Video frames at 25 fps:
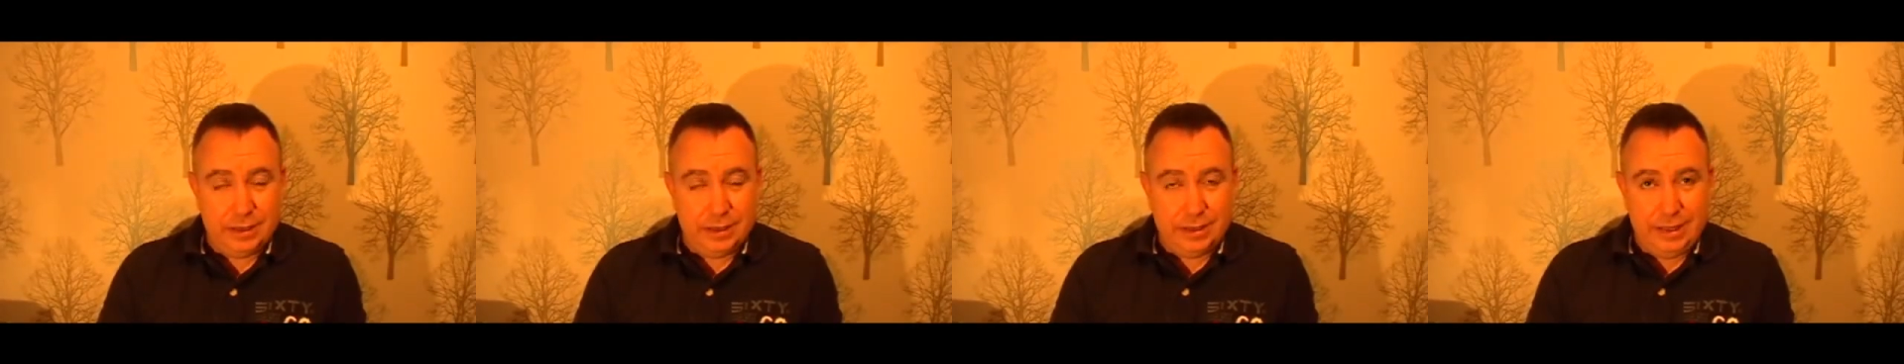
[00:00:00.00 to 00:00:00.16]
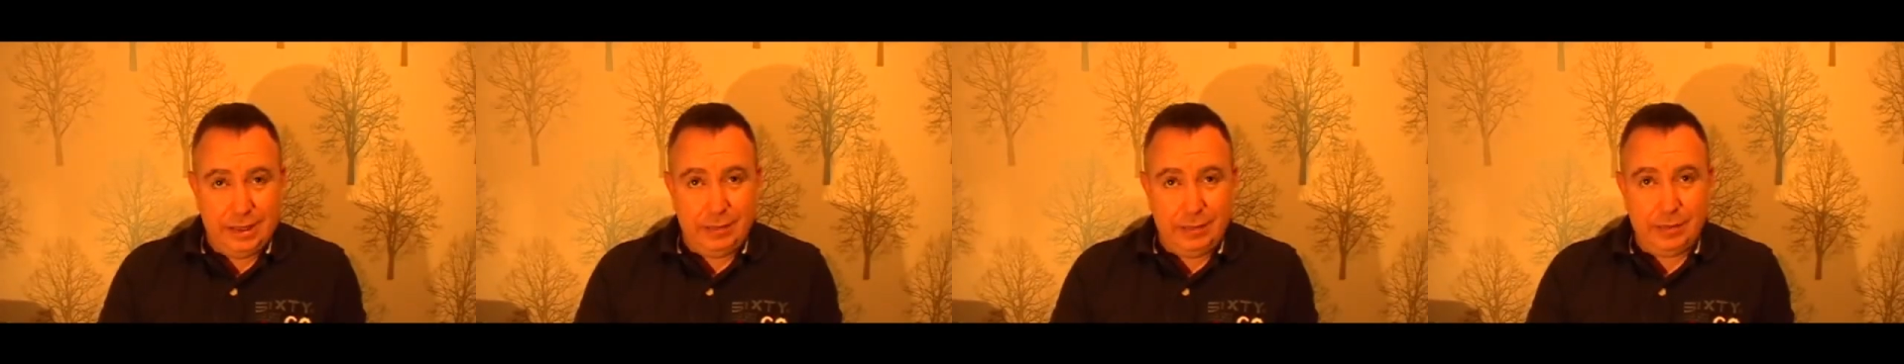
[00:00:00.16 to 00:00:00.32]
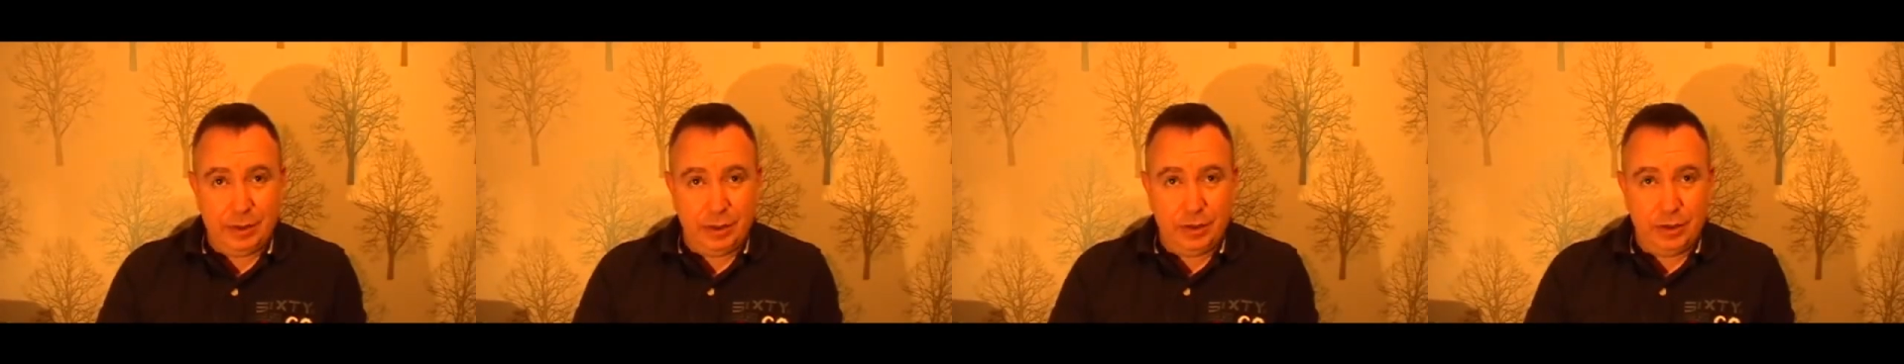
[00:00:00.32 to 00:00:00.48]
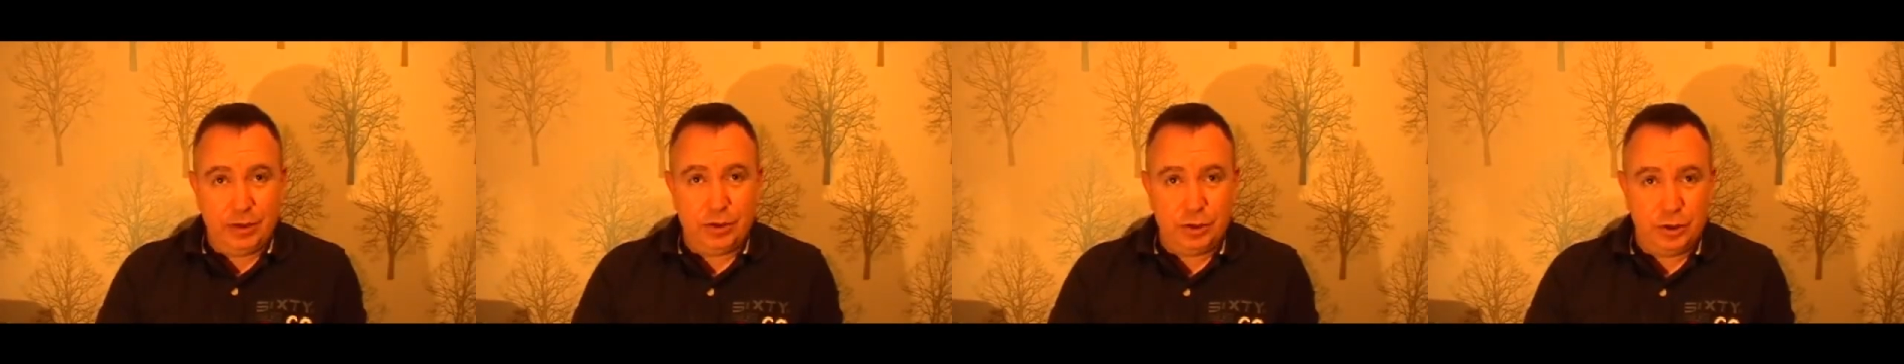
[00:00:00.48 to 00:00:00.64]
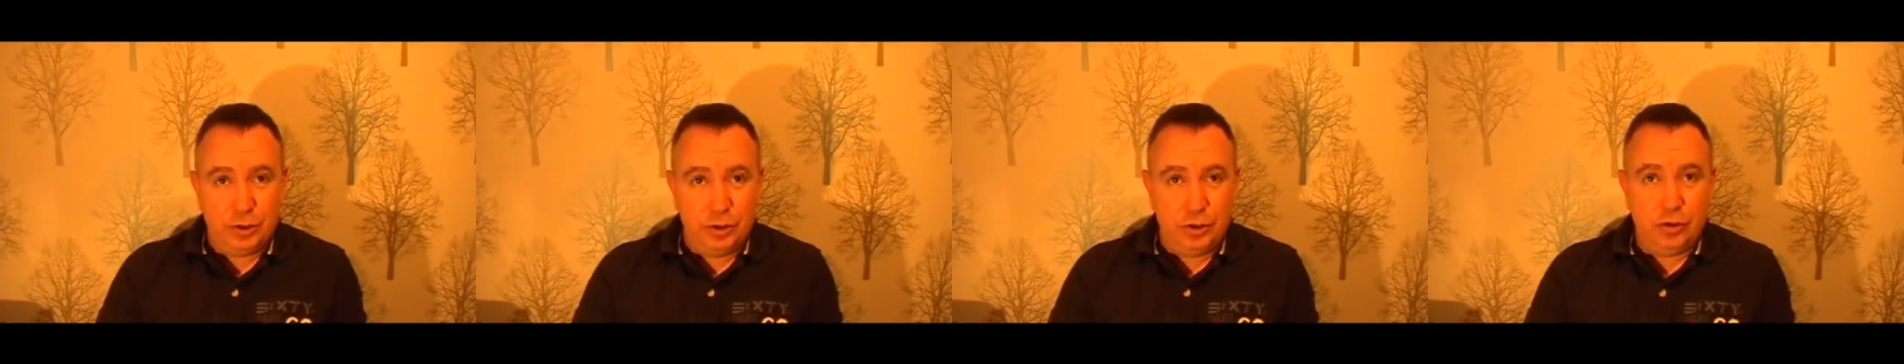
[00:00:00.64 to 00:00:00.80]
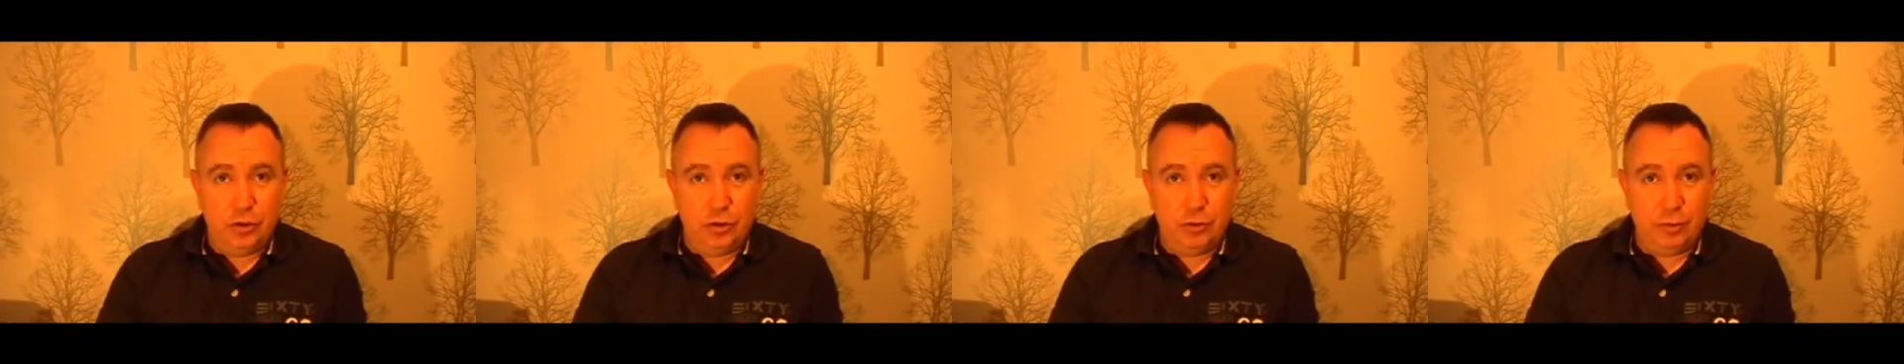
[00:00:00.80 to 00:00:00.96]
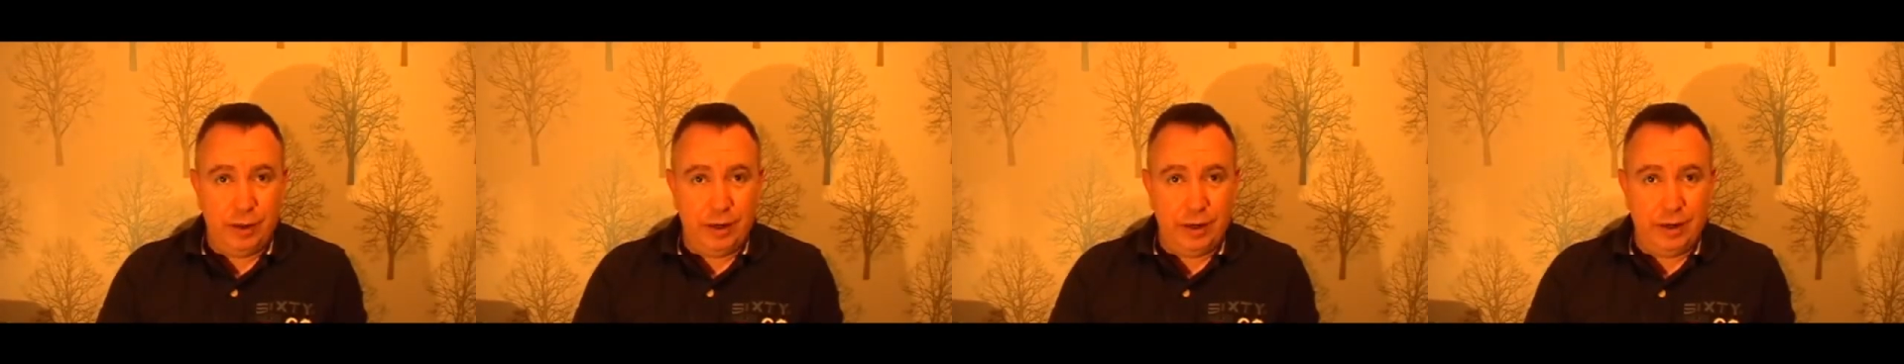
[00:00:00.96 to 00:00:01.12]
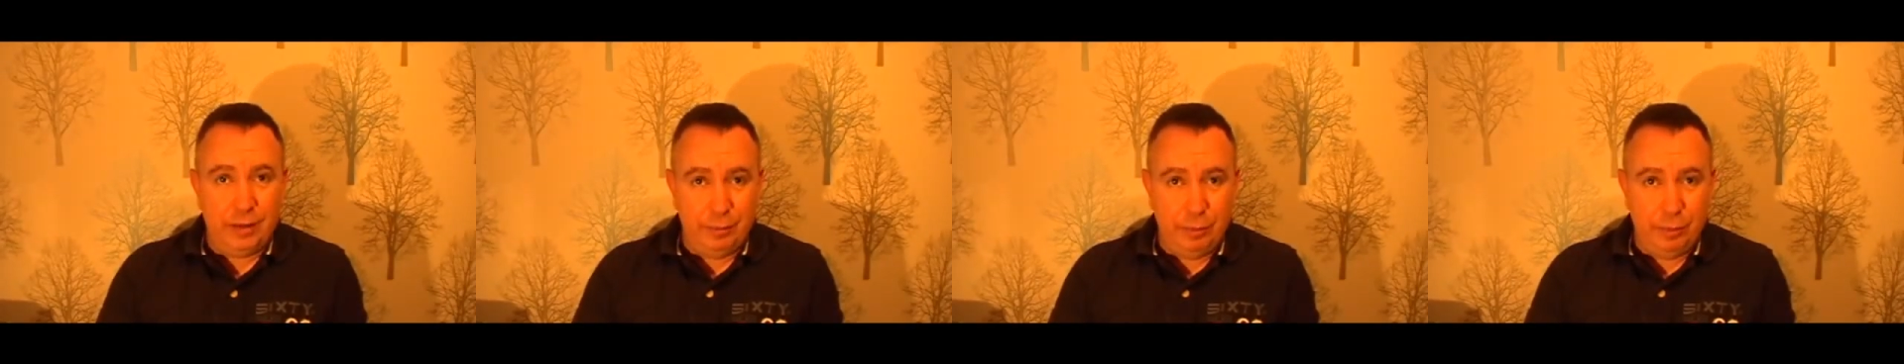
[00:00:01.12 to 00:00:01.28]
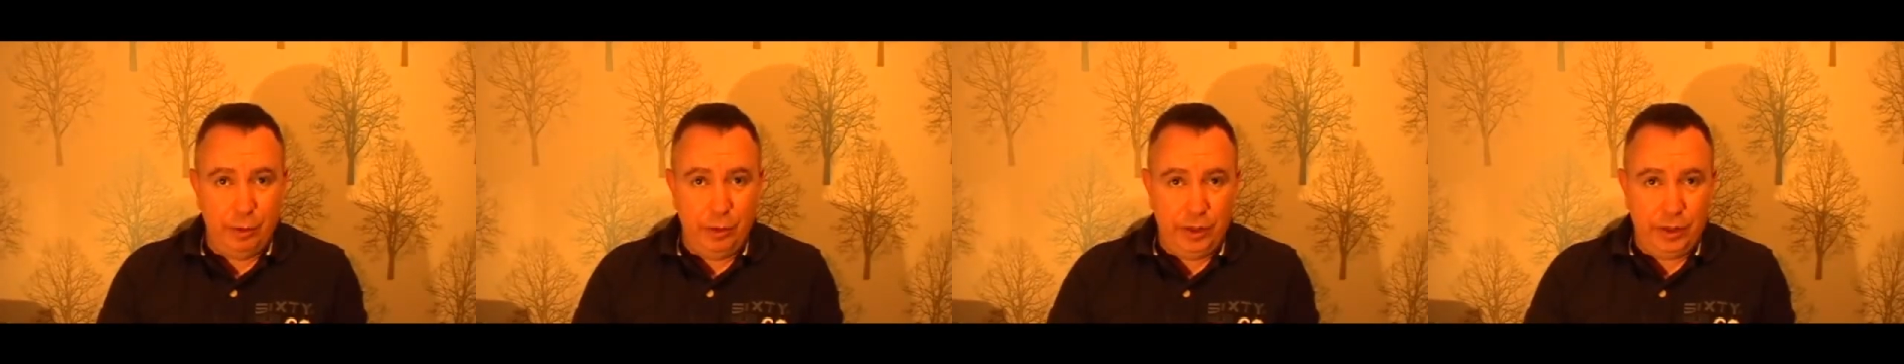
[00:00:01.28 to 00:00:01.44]
keep the control
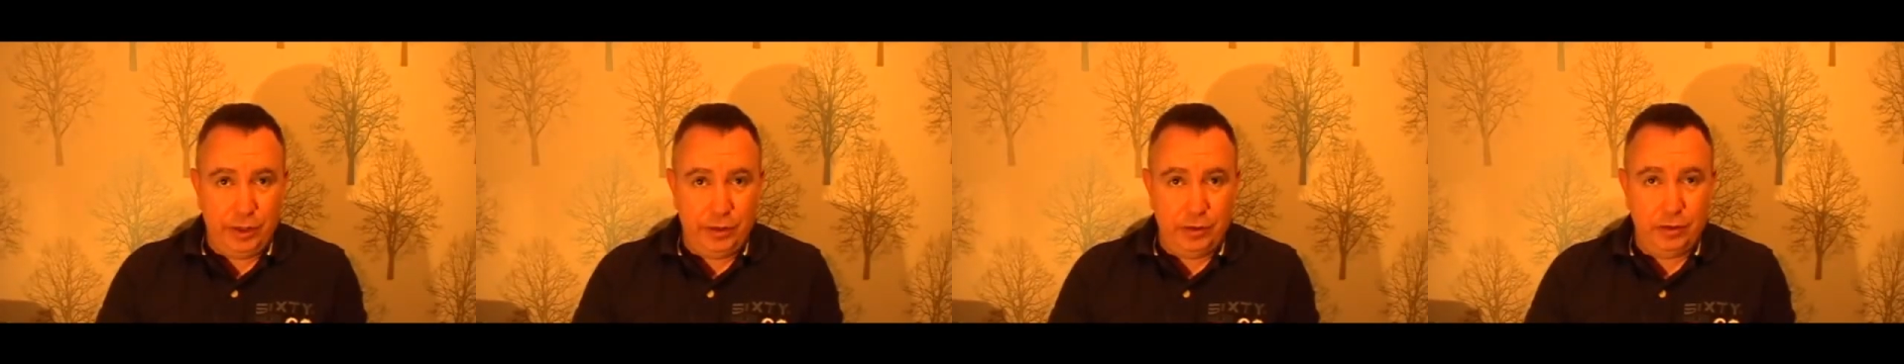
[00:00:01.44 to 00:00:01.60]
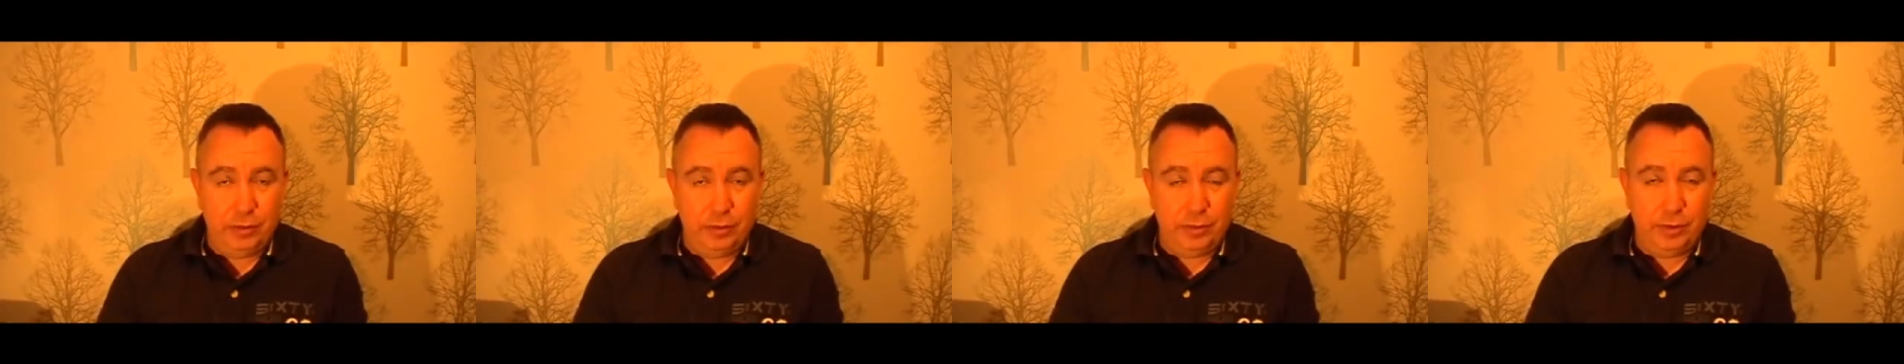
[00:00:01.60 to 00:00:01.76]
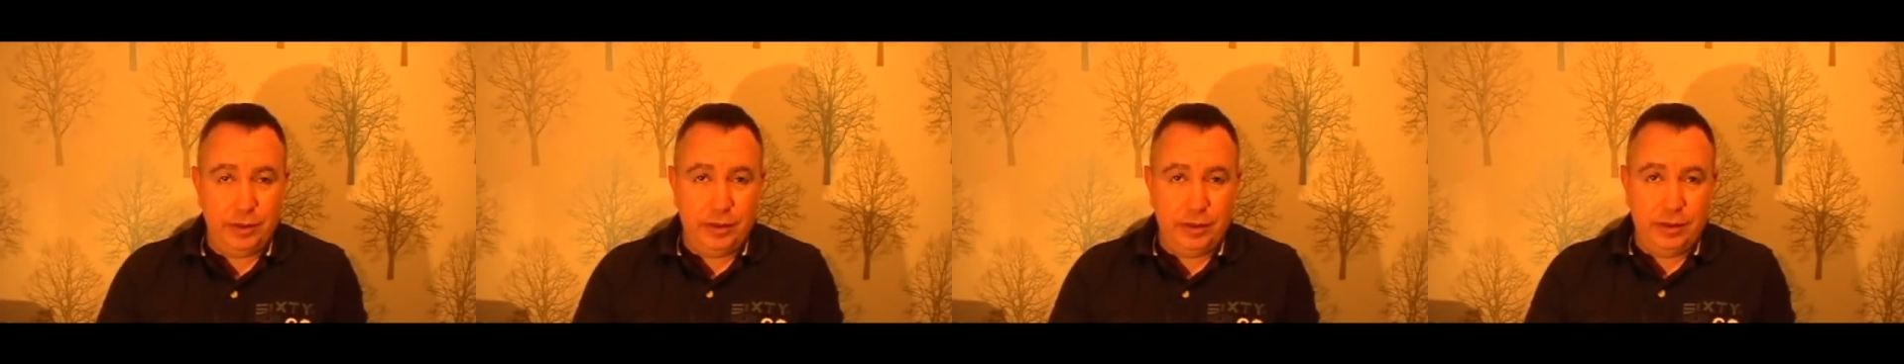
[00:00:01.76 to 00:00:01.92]
by pulling up,